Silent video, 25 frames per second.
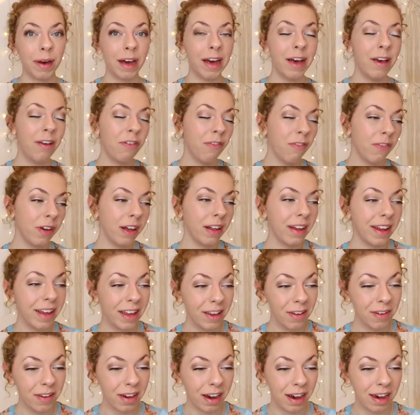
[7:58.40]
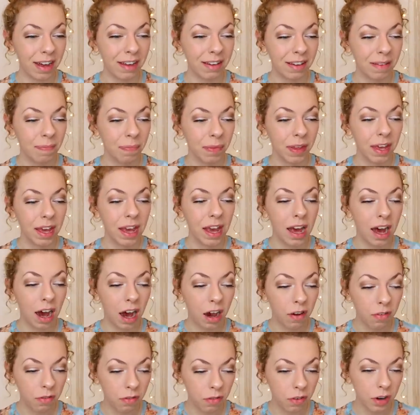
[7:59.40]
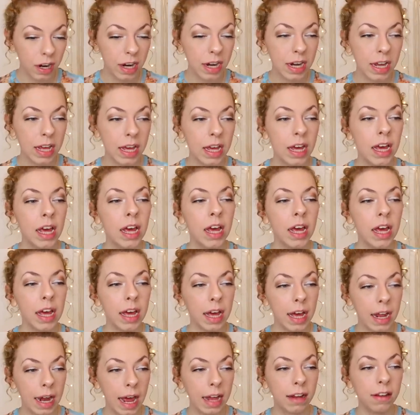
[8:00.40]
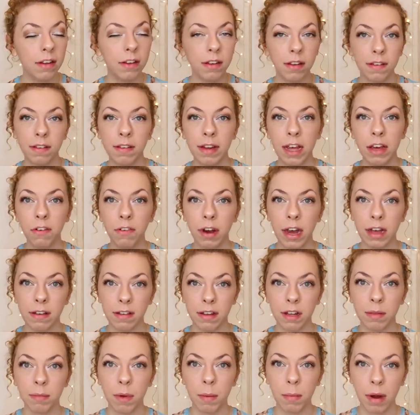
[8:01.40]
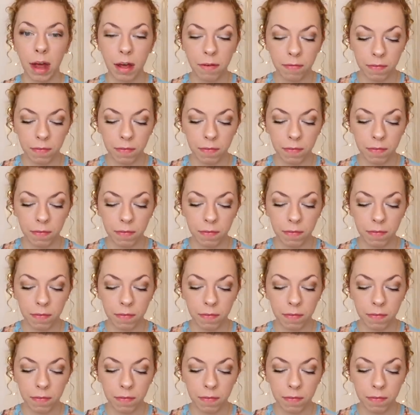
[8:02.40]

but i feel like you guys are really connecting to stingrays at the moment.